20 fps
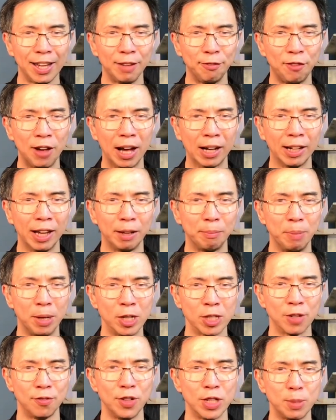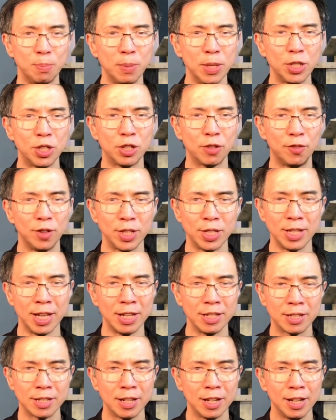in fact, like because of his
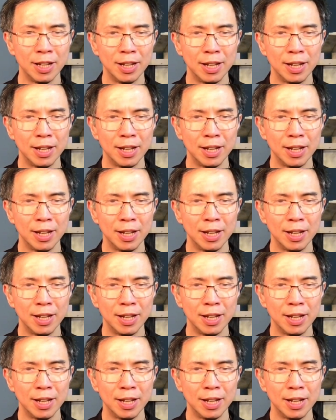mischievousness,